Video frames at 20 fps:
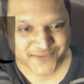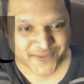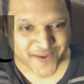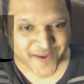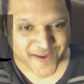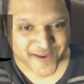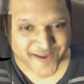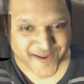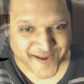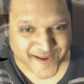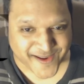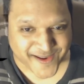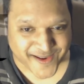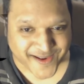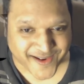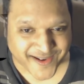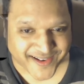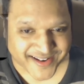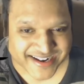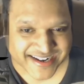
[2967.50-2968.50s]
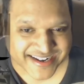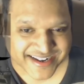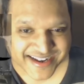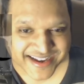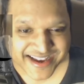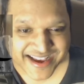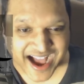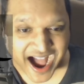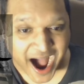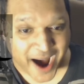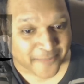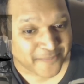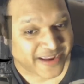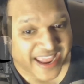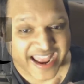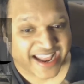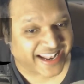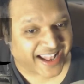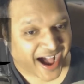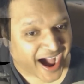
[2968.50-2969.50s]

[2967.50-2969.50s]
Fuck! I'm getting